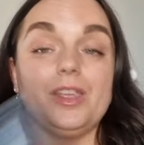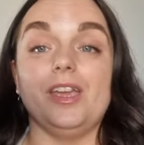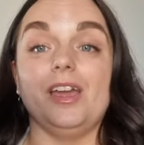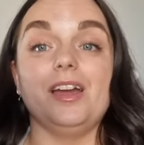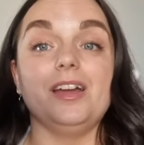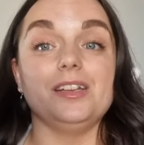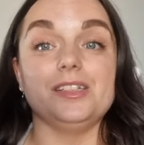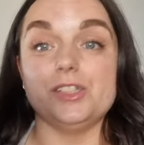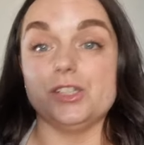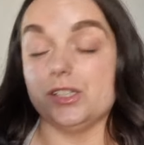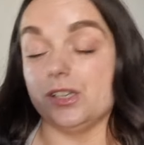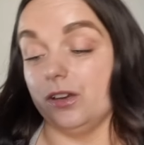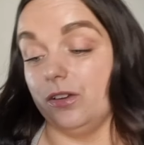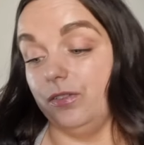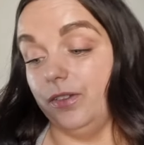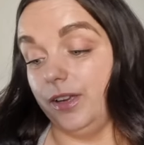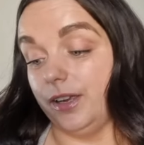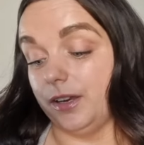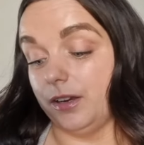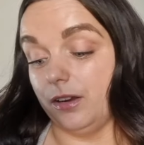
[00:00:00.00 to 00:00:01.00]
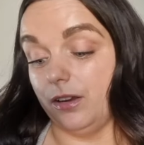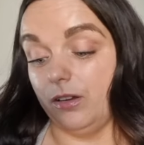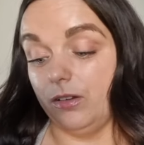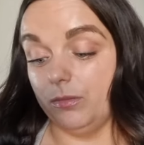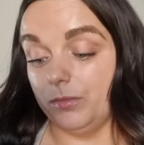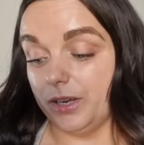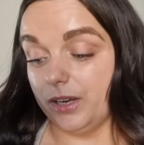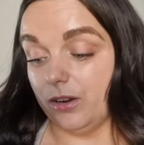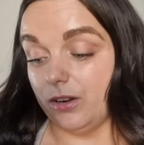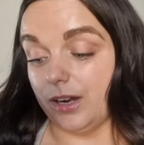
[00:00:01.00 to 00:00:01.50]
Yeah, I just love it.
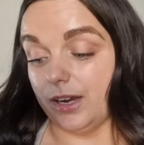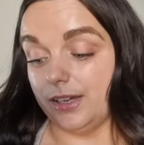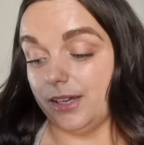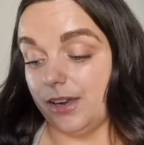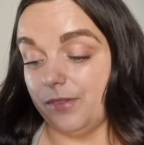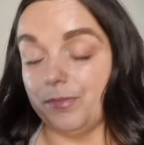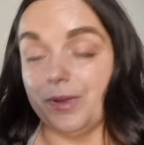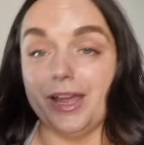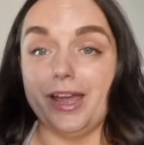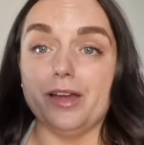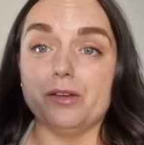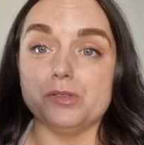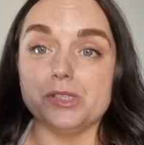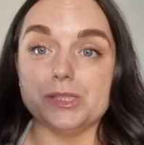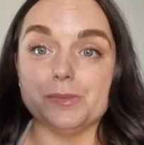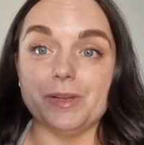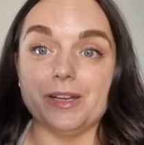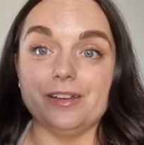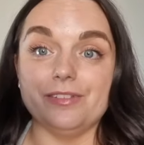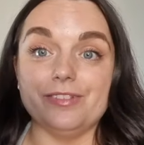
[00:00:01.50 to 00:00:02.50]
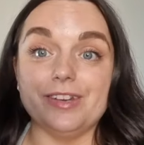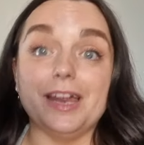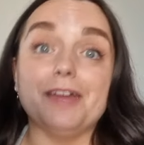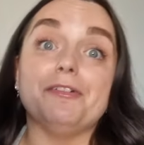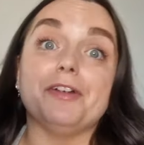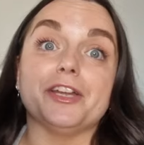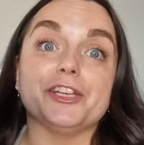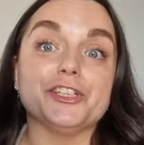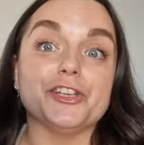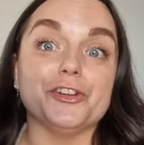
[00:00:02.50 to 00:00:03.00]
Oh my god, I'd have my house smell of it.
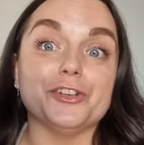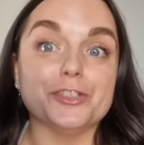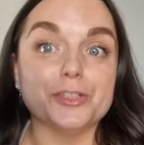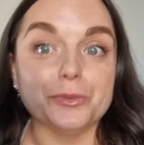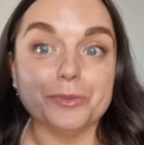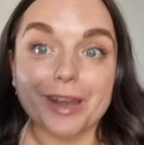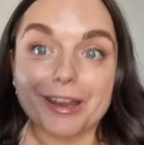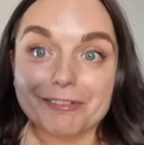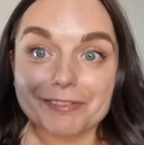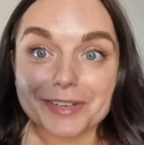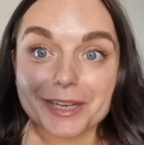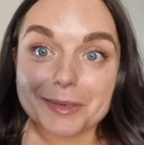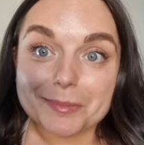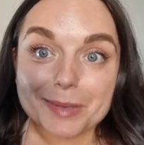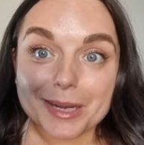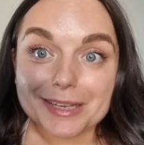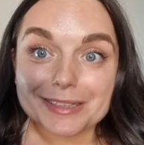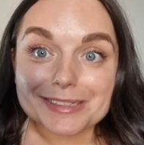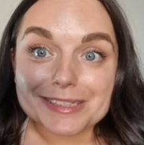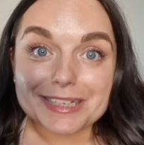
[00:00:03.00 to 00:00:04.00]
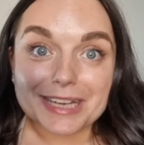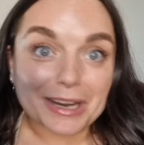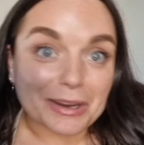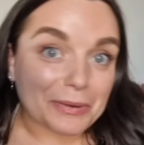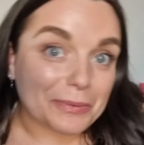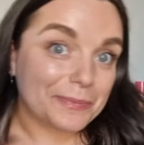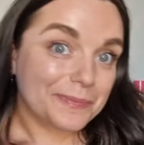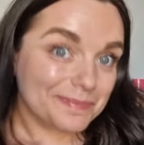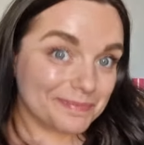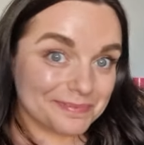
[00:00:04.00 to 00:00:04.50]
I've actually got two lavender plants
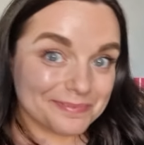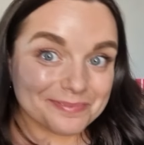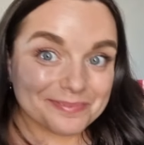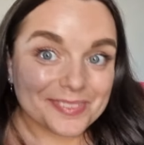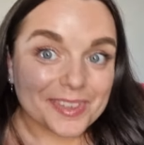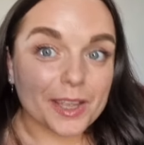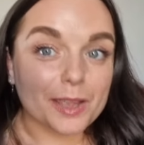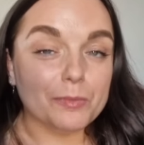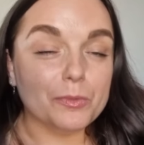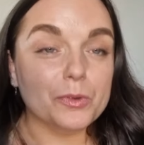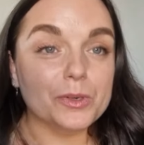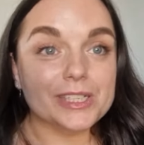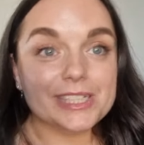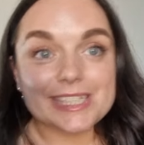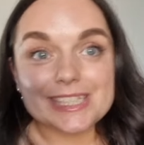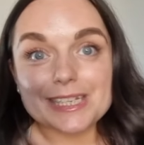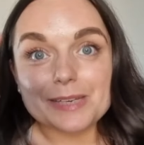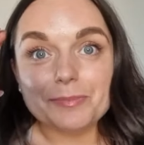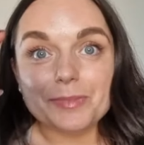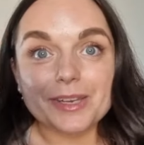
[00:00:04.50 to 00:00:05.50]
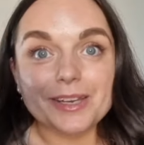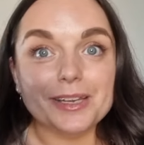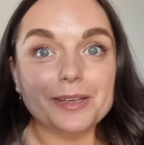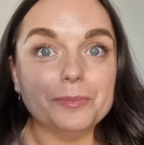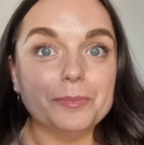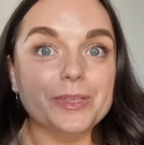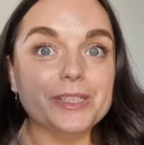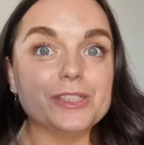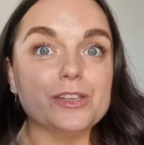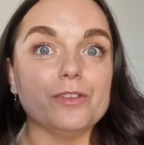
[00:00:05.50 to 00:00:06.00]
now. I'm going to snip the
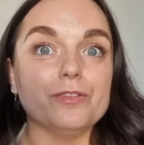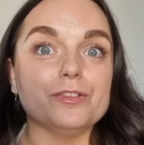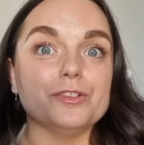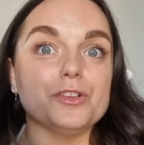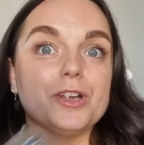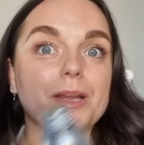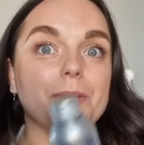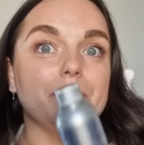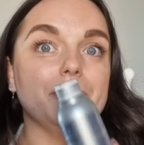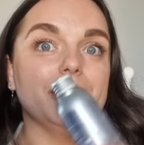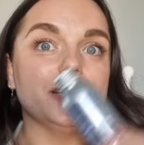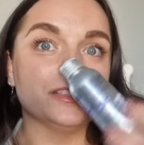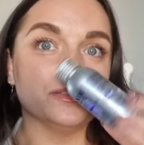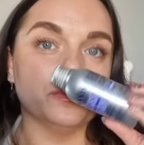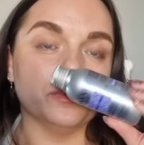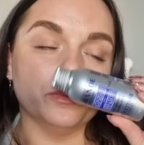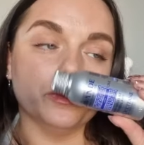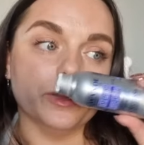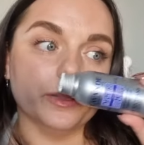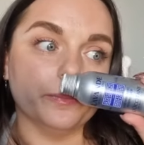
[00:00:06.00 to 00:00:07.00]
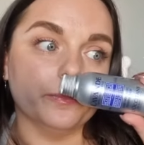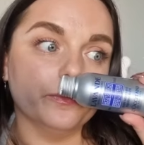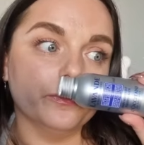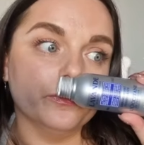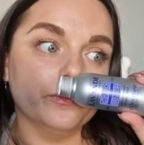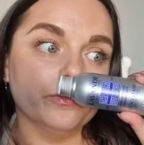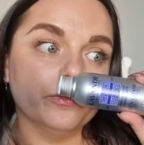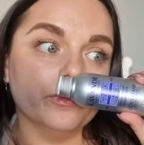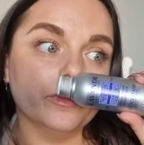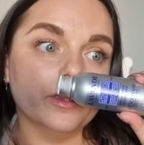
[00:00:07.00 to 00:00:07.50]
little bits off and try and make something with them.
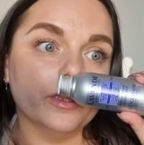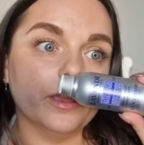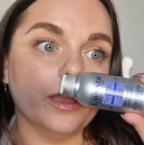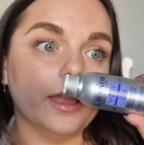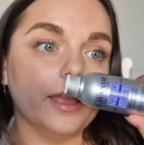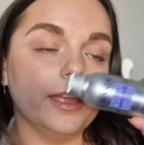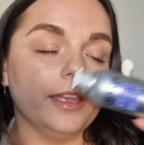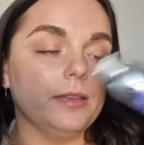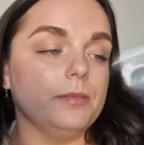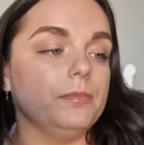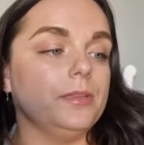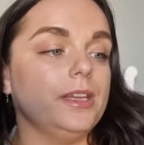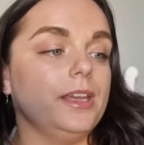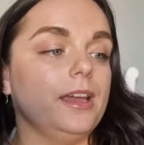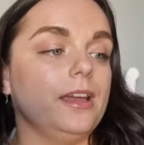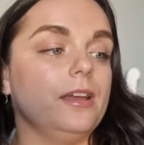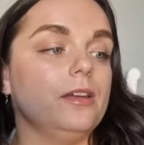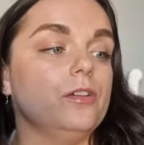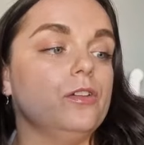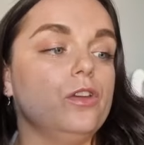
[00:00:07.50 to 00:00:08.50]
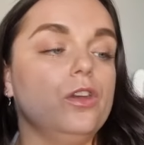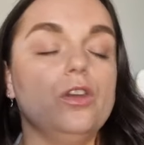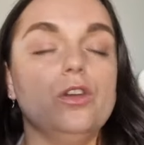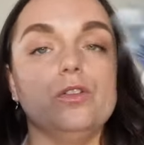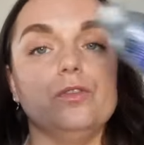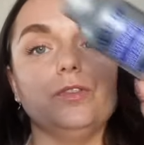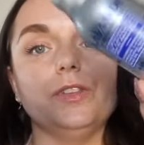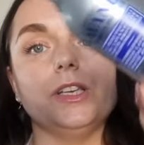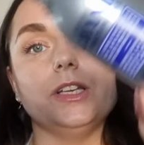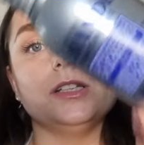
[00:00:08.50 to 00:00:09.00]
Yeah,
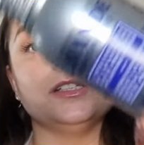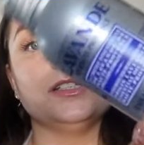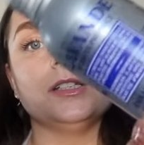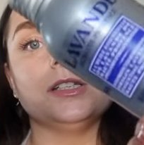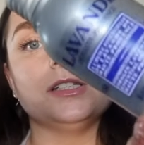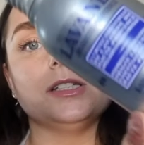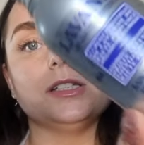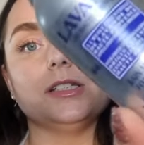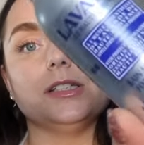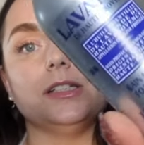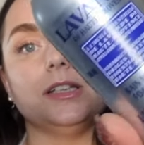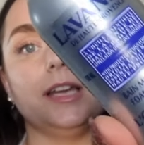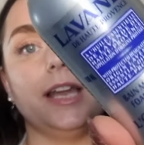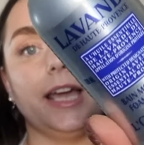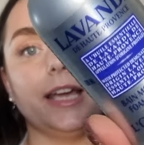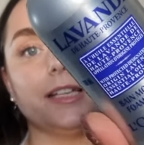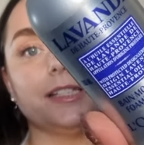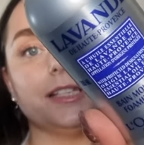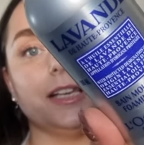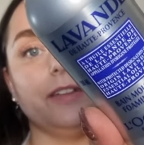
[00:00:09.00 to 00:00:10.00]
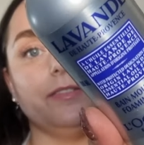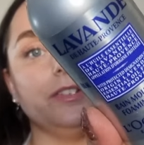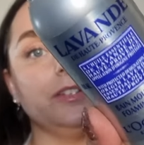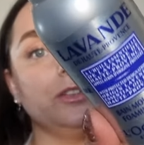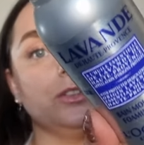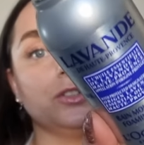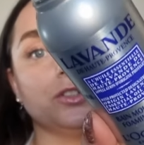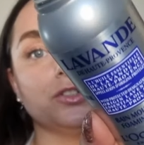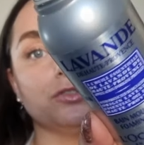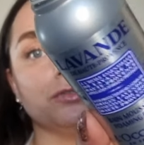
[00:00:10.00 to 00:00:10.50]
love this. This is next
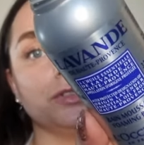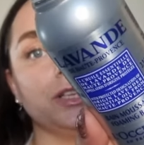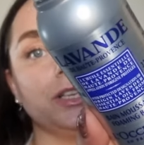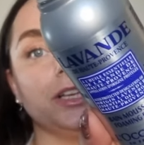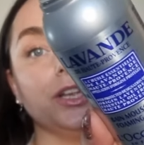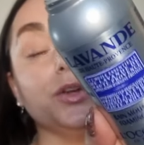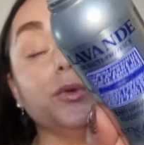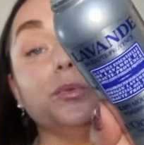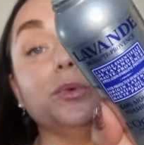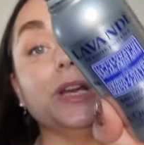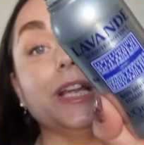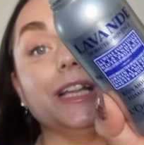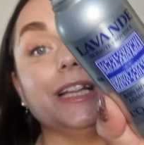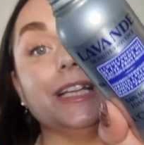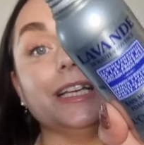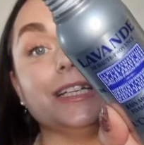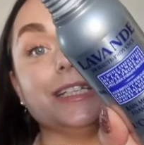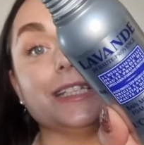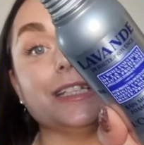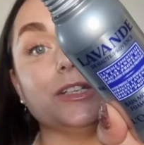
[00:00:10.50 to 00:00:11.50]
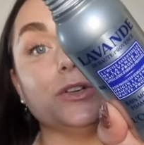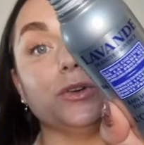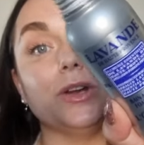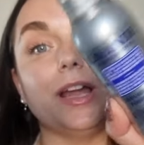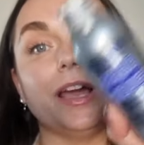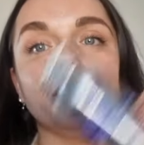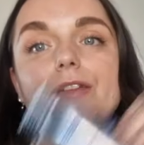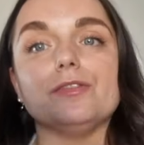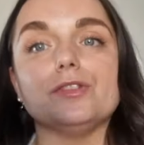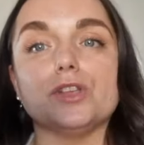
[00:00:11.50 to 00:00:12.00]
level luxury. You need this in
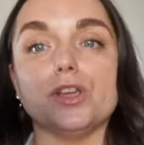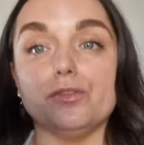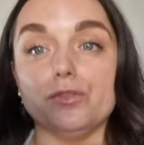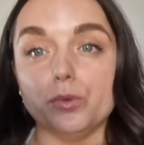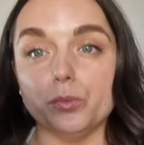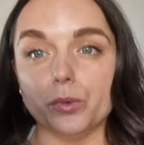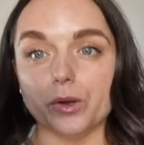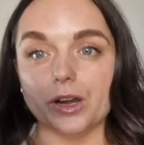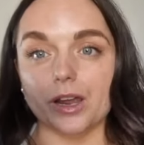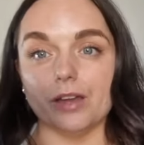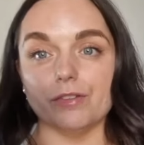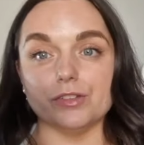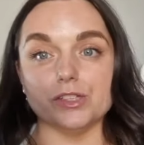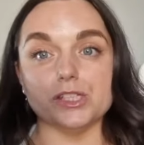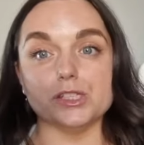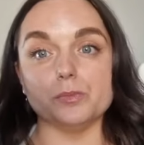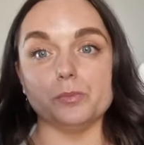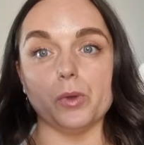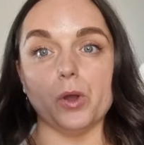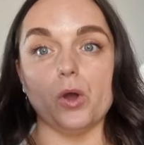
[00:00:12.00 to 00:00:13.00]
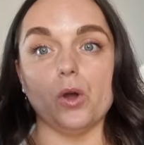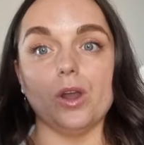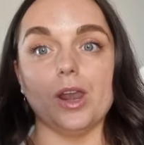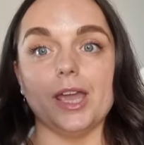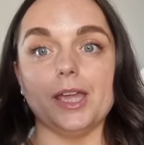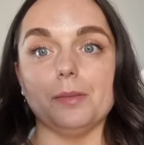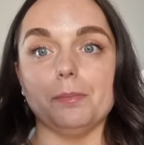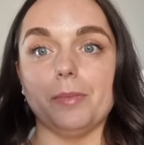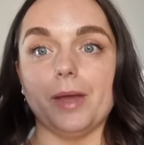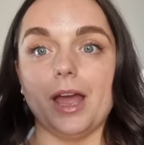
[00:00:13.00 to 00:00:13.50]
your life if you want to have a
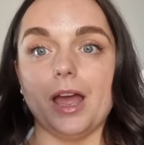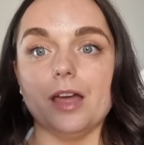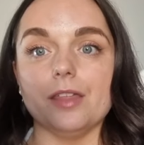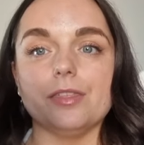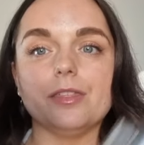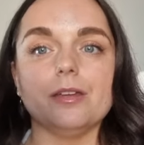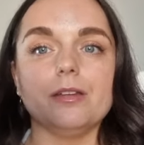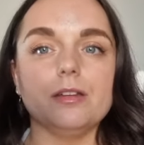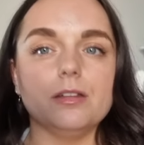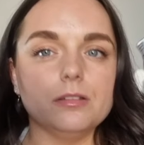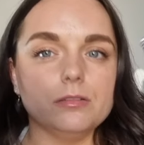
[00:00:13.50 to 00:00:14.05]
spa-like bath.